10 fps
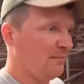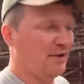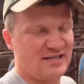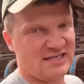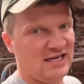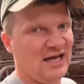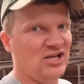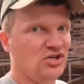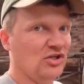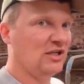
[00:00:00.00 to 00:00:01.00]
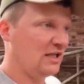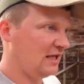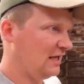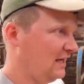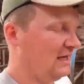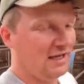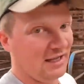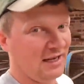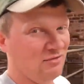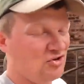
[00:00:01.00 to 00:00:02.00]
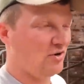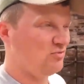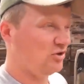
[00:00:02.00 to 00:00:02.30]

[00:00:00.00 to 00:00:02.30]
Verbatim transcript: Mr. Nigel and get him trimmed